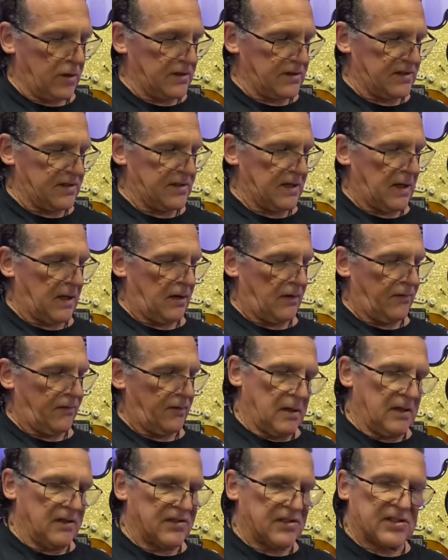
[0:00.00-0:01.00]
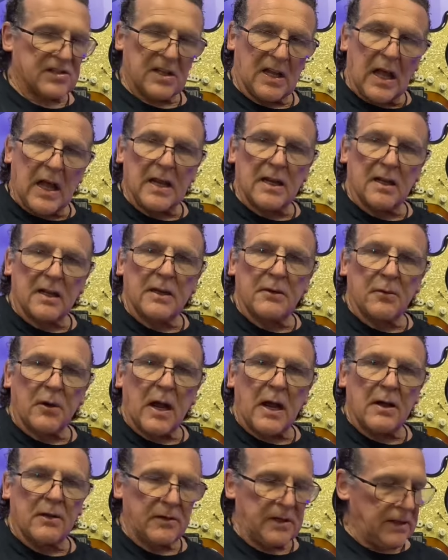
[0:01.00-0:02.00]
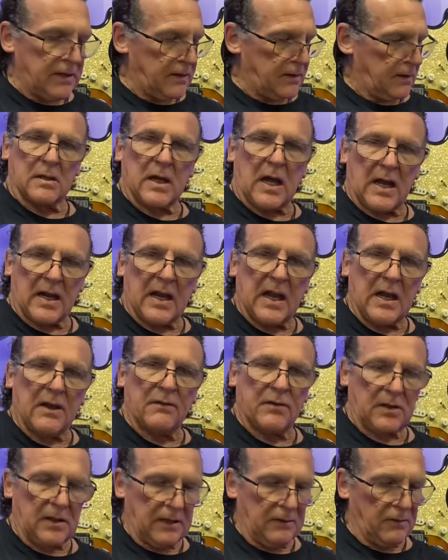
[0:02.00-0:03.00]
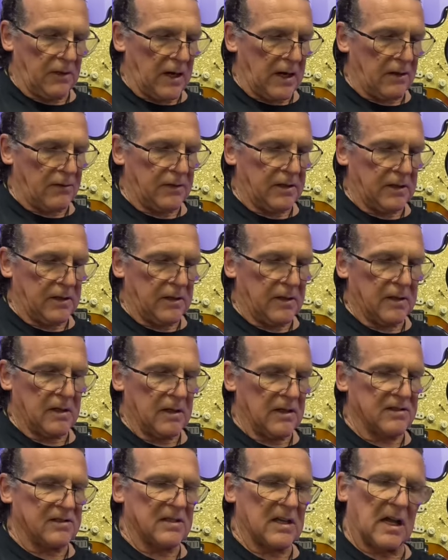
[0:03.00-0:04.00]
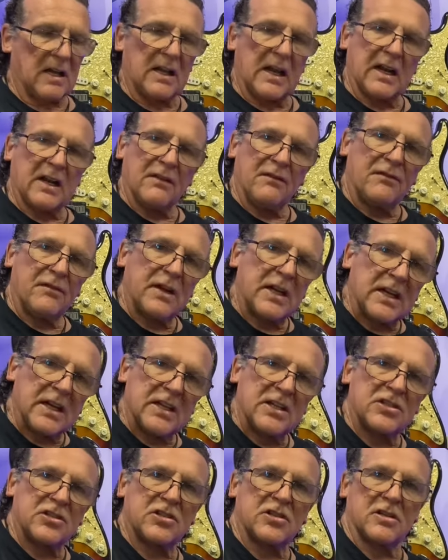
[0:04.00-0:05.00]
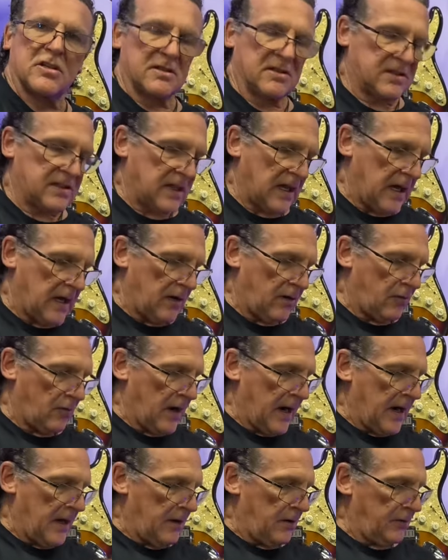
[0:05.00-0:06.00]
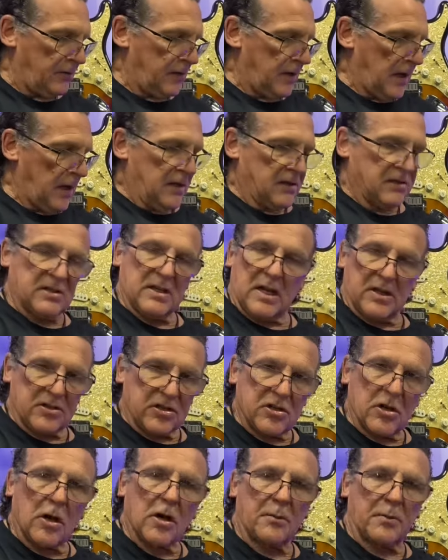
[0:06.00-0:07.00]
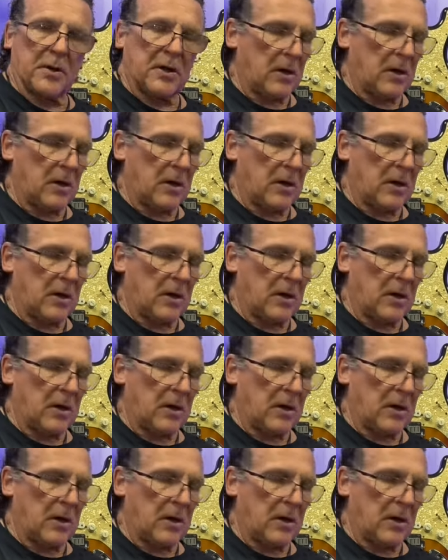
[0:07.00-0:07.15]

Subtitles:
itself is slightly rounded, not heavily rounded. It's not like a vintage style round. It's not sharp at